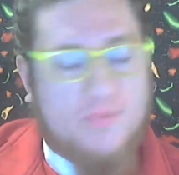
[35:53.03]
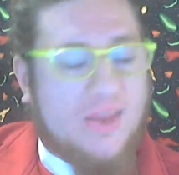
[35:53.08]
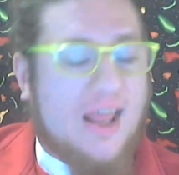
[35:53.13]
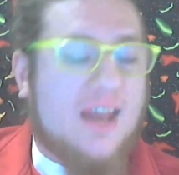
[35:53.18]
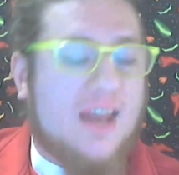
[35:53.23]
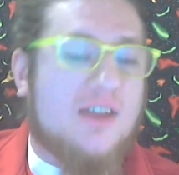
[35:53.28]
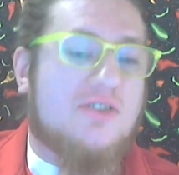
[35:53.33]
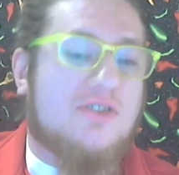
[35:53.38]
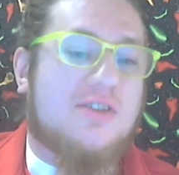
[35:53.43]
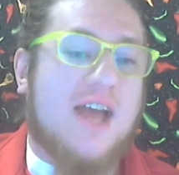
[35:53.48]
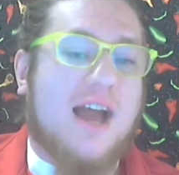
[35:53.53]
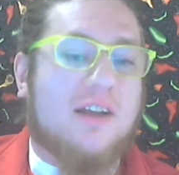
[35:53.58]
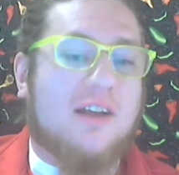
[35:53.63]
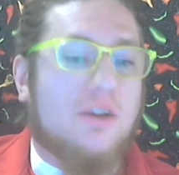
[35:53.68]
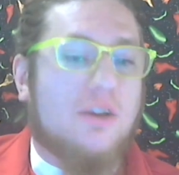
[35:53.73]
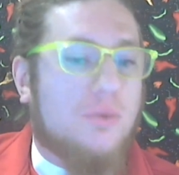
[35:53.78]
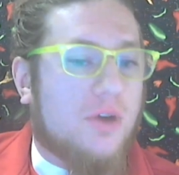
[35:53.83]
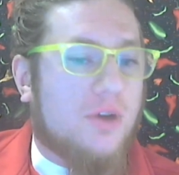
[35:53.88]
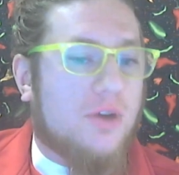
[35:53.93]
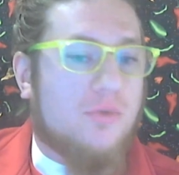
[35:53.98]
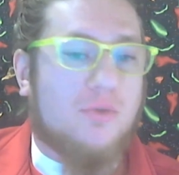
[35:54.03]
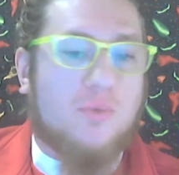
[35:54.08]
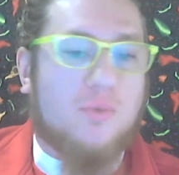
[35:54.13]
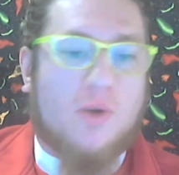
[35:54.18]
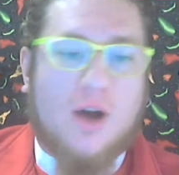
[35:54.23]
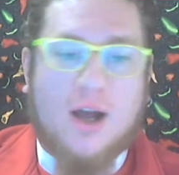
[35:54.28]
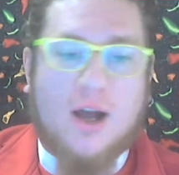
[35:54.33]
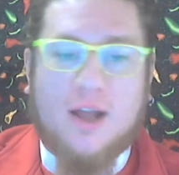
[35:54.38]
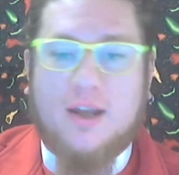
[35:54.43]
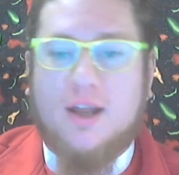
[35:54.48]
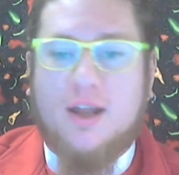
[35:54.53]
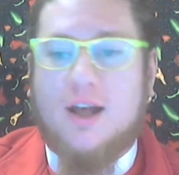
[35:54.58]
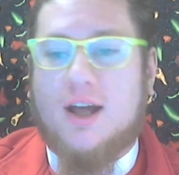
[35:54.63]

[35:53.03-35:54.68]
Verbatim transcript: And exactly what you would want.